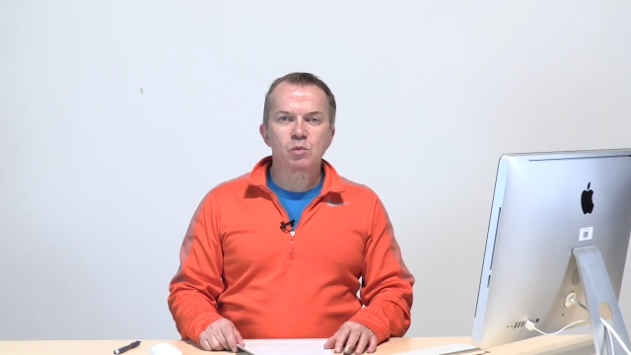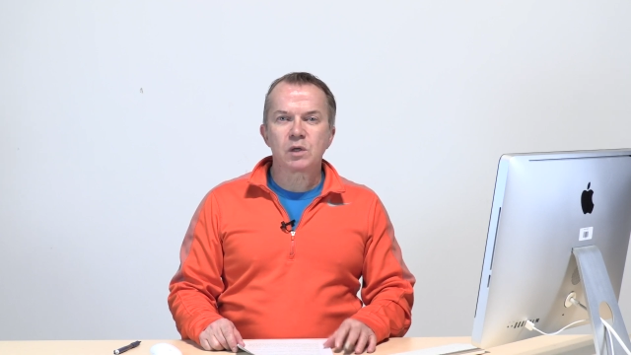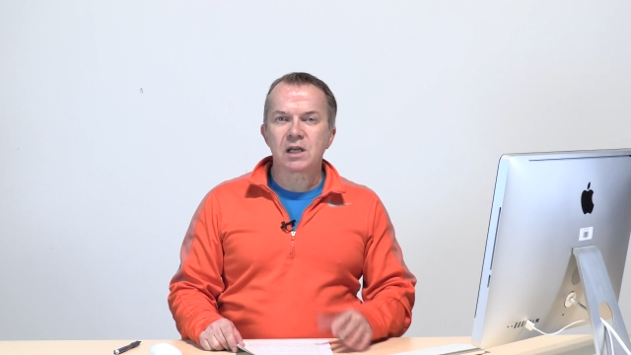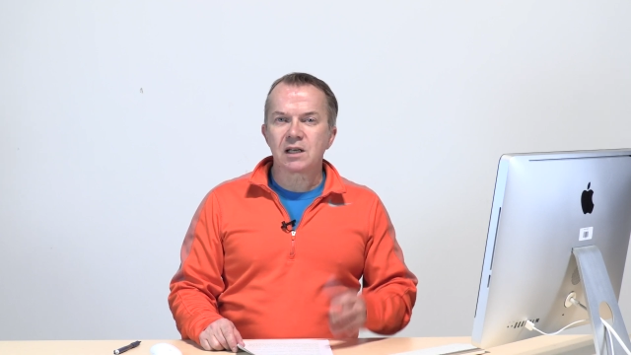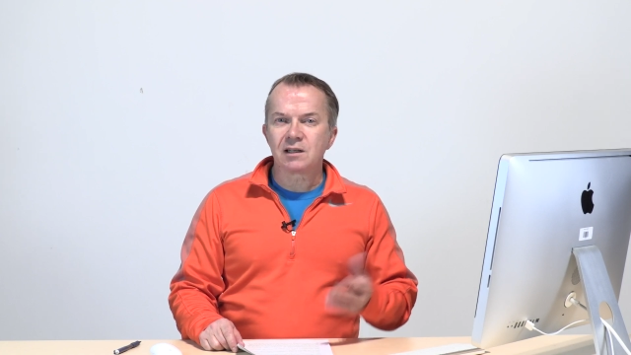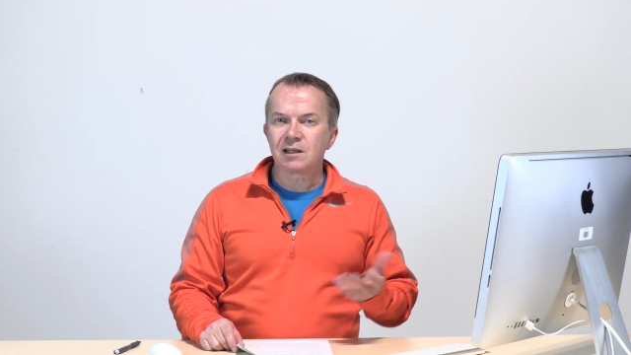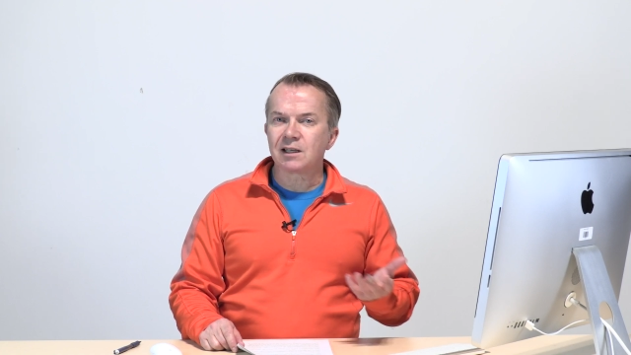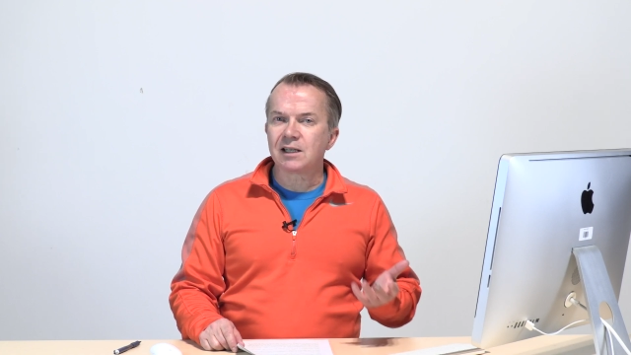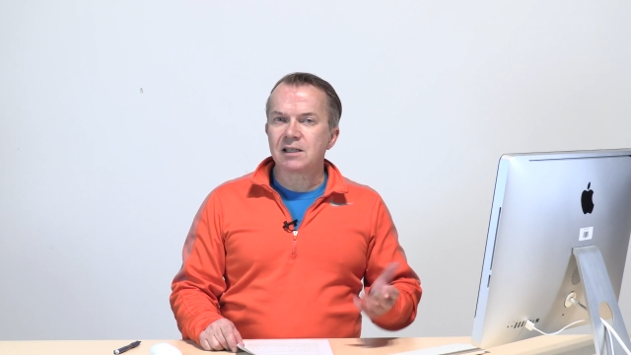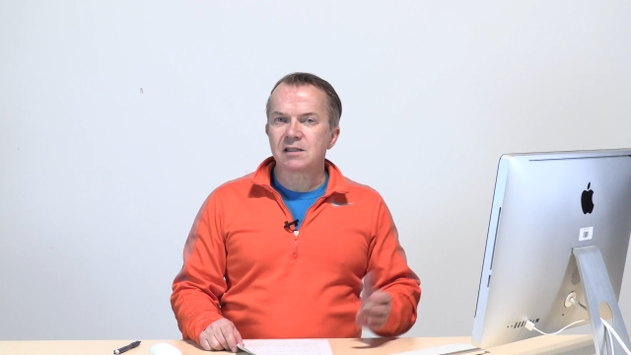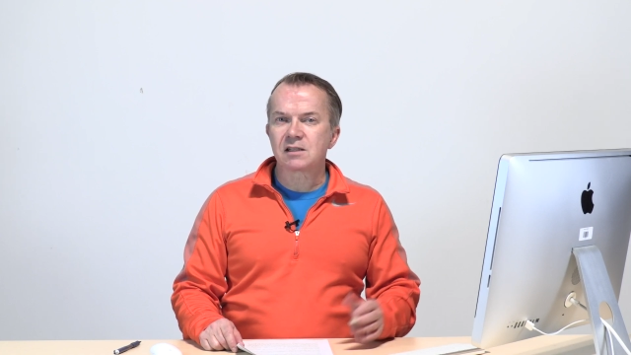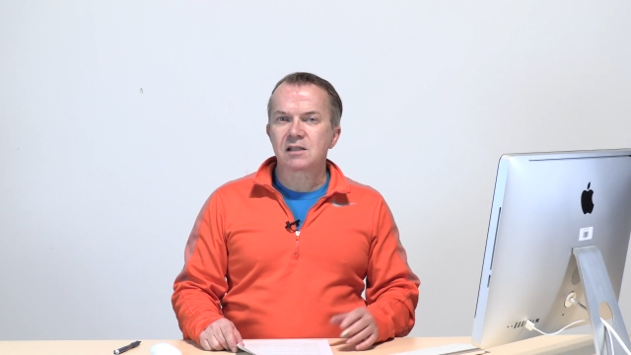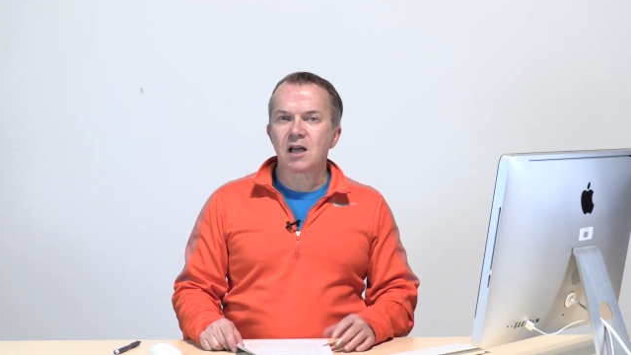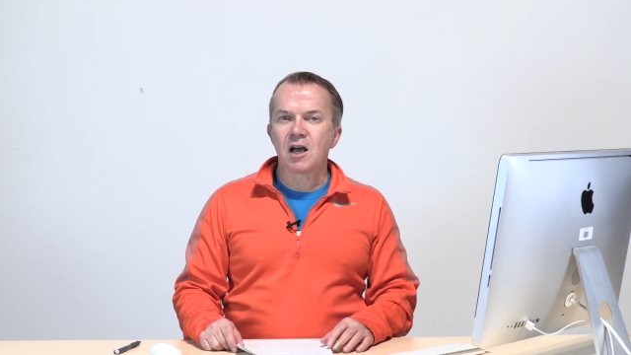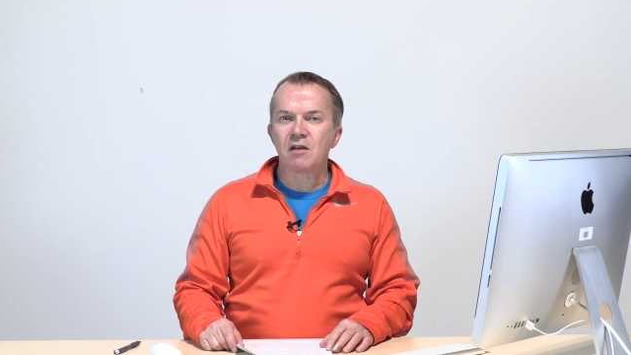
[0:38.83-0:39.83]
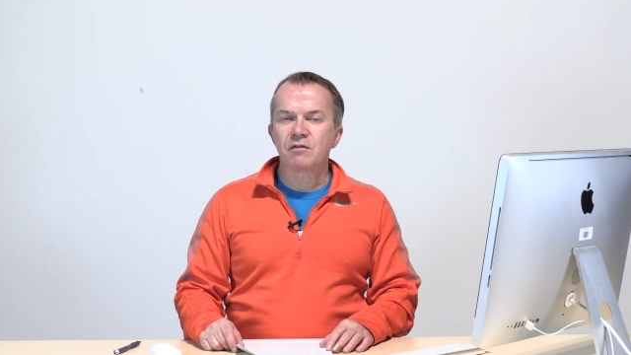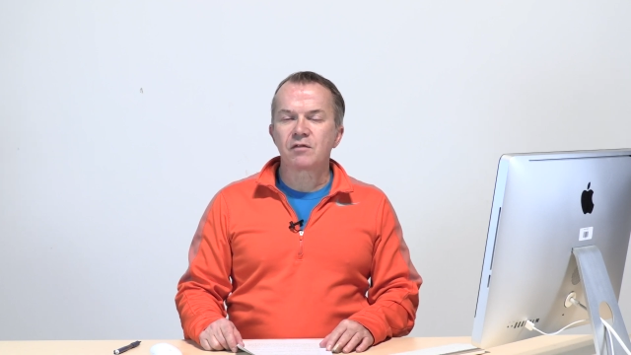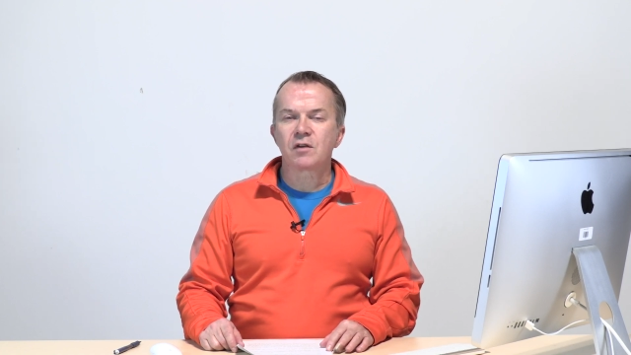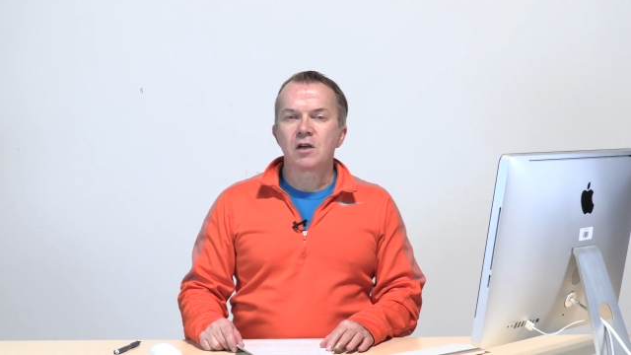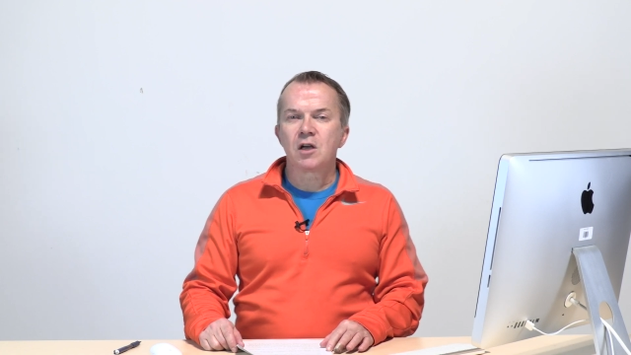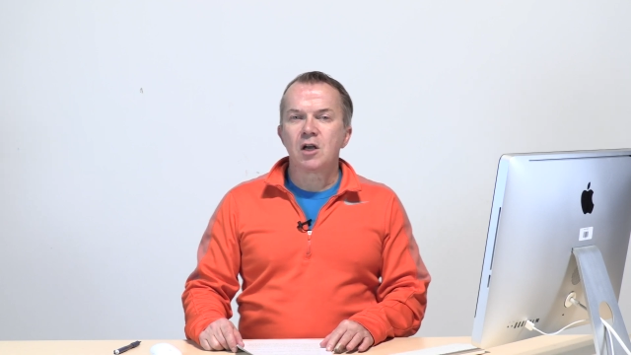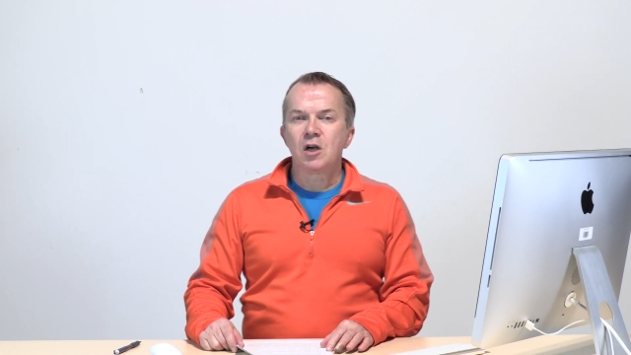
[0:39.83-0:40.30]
we can delete stuff,